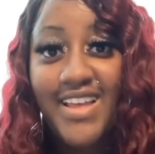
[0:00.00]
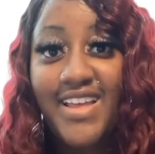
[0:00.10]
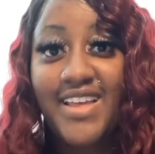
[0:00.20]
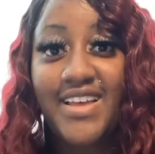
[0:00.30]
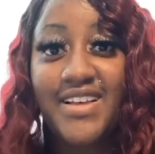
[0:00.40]

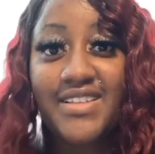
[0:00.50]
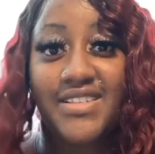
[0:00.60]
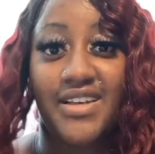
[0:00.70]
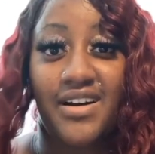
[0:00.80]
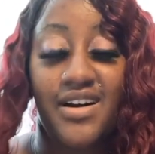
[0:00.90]
And
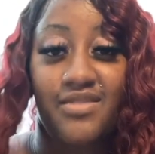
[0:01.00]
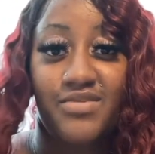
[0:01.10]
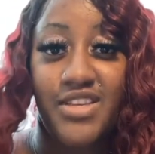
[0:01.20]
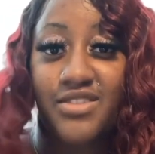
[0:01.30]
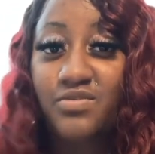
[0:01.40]

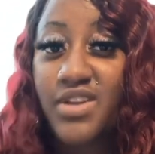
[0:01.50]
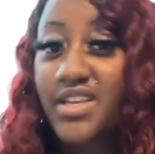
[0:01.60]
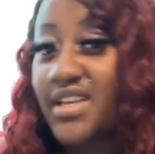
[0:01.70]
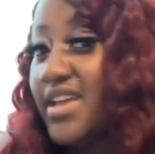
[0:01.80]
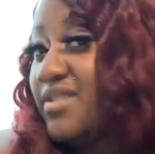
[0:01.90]
this wig
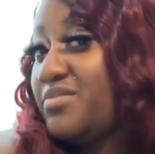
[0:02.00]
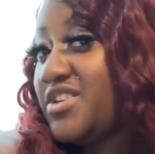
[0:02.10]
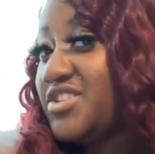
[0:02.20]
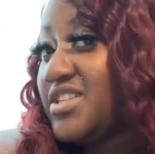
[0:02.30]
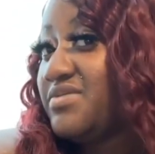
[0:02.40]
can be
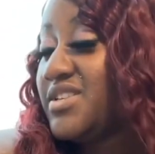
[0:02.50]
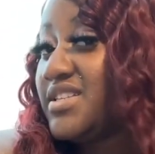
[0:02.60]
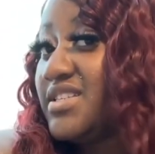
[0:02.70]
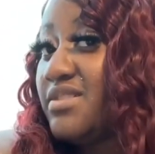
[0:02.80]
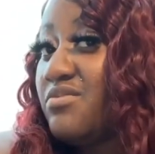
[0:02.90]
shifted
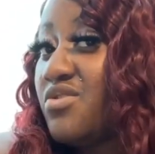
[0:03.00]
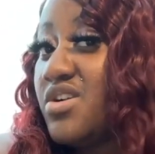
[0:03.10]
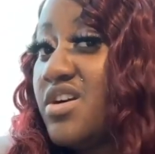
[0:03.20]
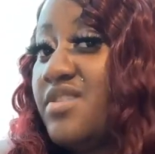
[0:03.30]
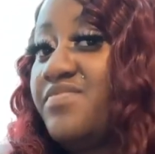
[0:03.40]
some
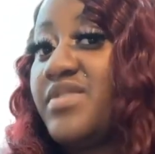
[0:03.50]
more.